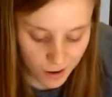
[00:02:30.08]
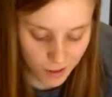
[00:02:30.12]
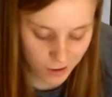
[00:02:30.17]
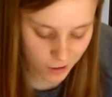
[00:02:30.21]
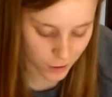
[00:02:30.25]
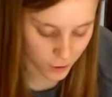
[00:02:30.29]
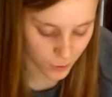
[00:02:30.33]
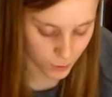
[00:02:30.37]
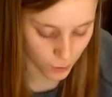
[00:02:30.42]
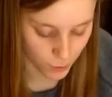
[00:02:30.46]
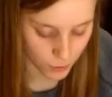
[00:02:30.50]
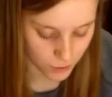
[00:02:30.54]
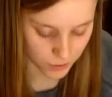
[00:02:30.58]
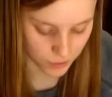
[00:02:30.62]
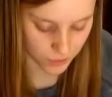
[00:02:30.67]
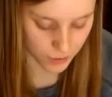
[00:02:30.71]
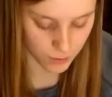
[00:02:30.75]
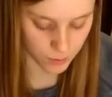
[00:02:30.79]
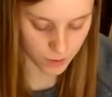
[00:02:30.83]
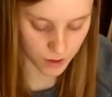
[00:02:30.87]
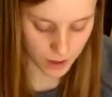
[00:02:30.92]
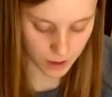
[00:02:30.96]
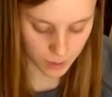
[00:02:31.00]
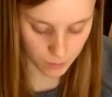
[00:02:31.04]
where they're supposed
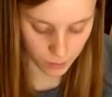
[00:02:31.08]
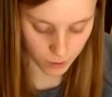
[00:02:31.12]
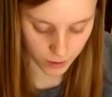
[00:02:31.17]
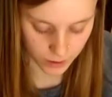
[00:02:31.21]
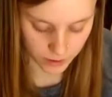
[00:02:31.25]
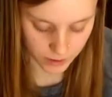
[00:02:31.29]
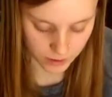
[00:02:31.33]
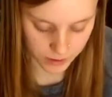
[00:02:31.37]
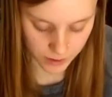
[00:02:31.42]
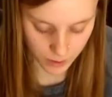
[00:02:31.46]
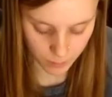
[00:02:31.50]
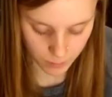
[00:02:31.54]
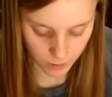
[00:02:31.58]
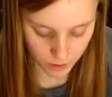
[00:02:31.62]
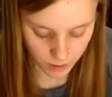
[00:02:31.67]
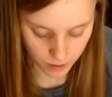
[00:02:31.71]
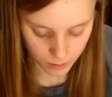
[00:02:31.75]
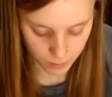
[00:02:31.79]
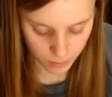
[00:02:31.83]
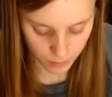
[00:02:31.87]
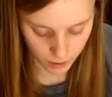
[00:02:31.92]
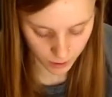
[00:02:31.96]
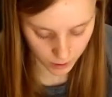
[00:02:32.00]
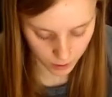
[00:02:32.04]
to be, but some of
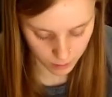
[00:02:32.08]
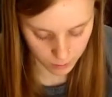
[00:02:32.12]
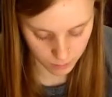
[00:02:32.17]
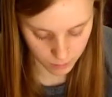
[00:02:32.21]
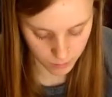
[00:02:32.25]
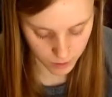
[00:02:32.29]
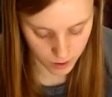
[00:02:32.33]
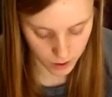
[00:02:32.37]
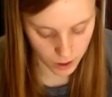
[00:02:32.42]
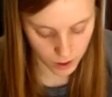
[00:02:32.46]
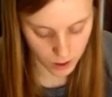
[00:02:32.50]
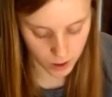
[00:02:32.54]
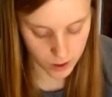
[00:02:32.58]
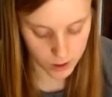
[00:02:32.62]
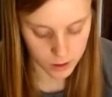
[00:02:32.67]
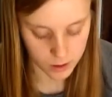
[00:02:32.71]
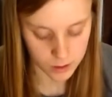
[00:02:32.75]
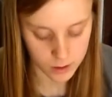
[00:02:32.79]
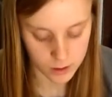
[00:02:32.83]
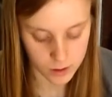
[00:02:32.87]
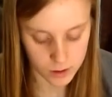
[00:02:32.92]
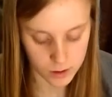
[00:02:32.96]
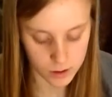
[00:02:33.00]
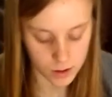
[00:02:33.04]
them are going to be
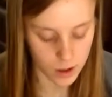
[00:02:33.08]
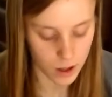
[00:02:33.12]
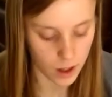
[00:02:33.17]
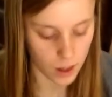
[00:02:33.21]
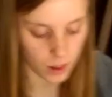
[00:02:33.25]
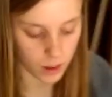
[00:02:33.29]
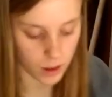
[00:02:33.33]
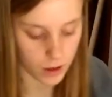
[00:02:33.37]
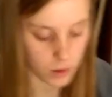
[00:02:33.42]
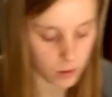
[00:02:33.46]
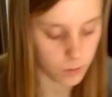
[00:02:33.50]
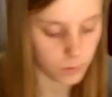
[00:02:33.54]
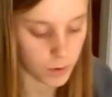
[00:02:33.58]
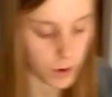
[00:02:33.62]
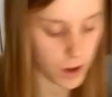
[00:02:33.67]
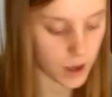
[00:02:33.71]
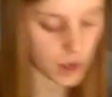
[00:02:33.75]
a little